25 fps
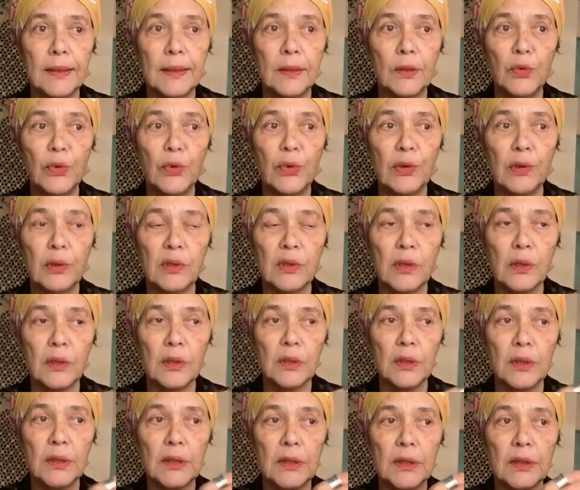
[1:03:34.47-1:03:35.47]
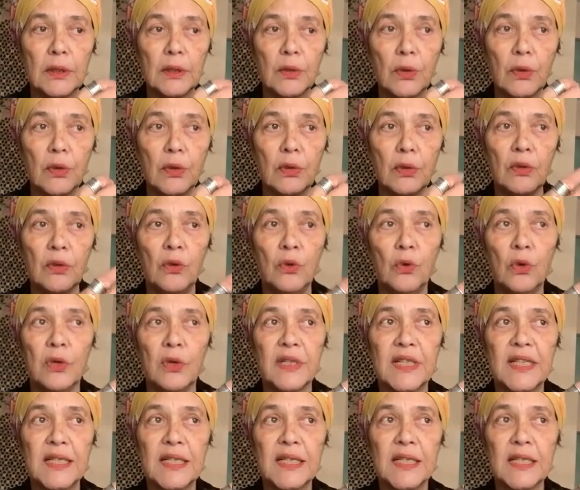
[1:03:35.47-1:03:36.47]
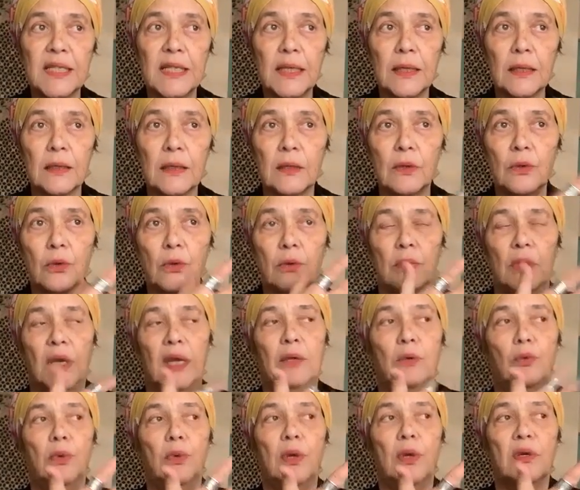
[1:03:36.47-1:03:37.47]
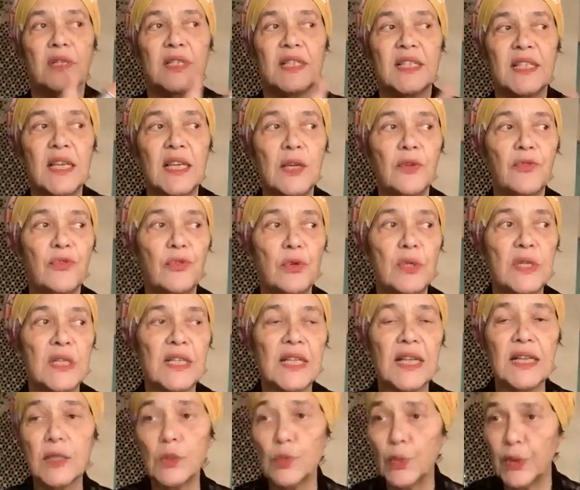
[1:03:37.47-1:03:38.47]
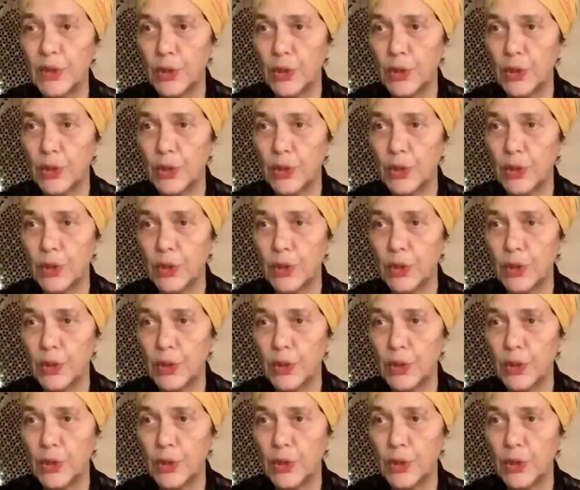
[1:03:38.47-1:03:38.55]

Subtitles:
you're sick, and we are sick, for instance.